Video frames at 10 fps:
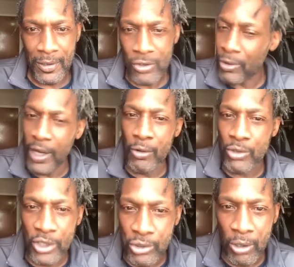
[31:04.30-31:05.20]
So there ain't no
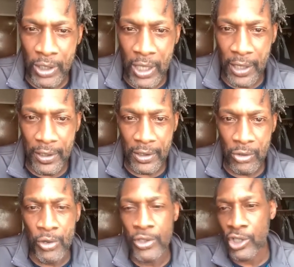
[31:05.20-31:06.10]
disorderly conduct.
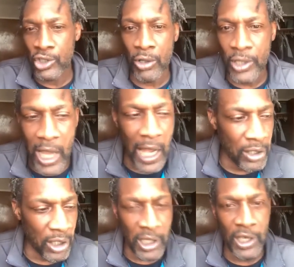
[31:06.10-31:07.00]
The only disorderly
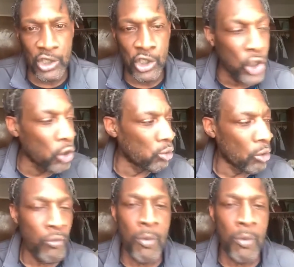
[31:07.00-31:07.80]
conduct is you